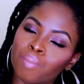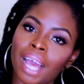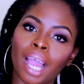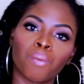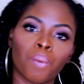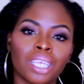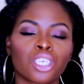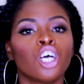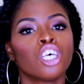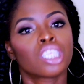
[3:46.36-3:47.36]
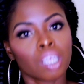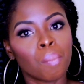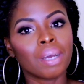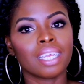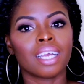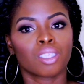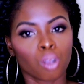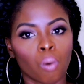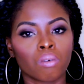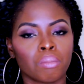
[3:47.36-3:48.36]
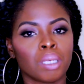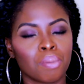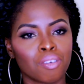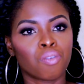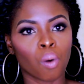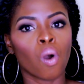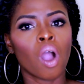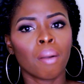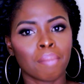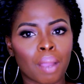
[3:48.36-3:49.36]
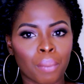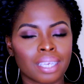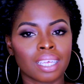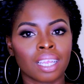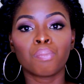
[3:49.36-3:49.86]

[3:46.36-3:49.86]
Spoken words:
tip that I wish somebody had told me before my wedding: